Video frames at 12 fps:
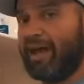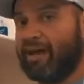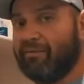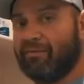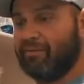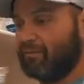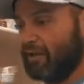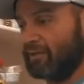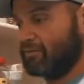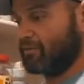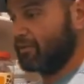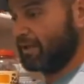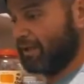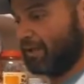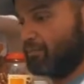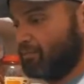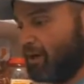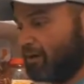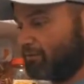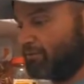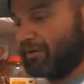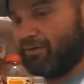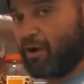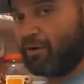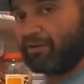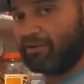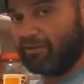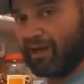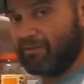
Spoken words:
have any sort of eating problems. My daughter doesn't